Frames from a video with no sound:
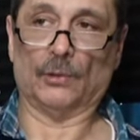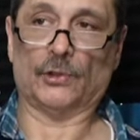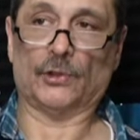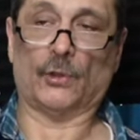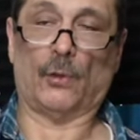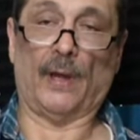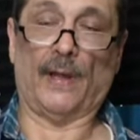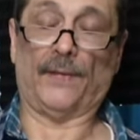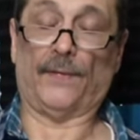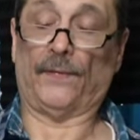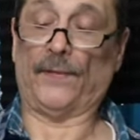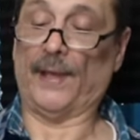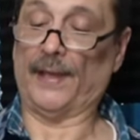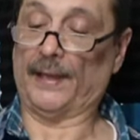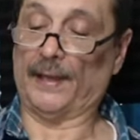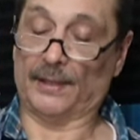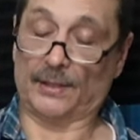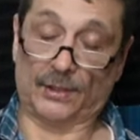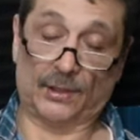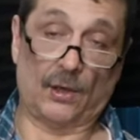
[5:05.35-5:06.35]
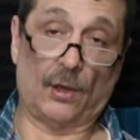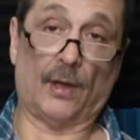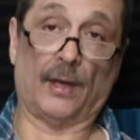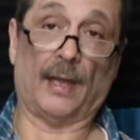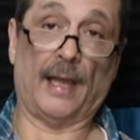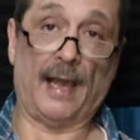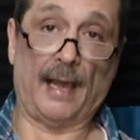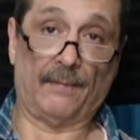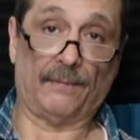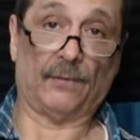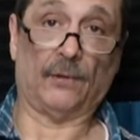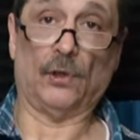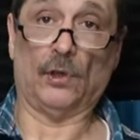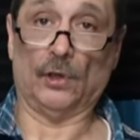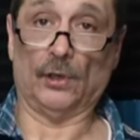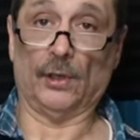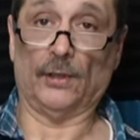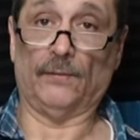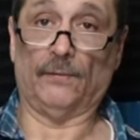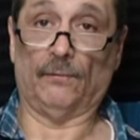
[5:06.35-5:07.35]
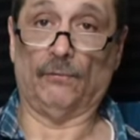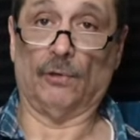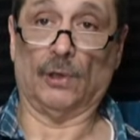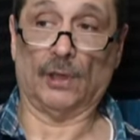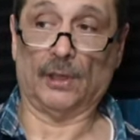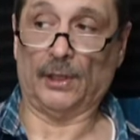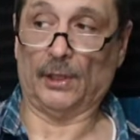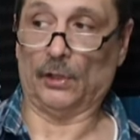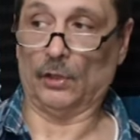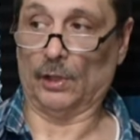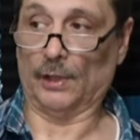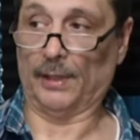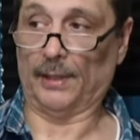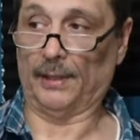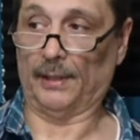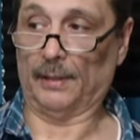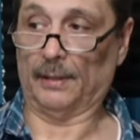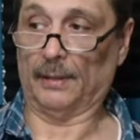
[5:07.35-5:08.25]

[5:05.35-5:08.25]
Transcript: So I think it's going to have good, really good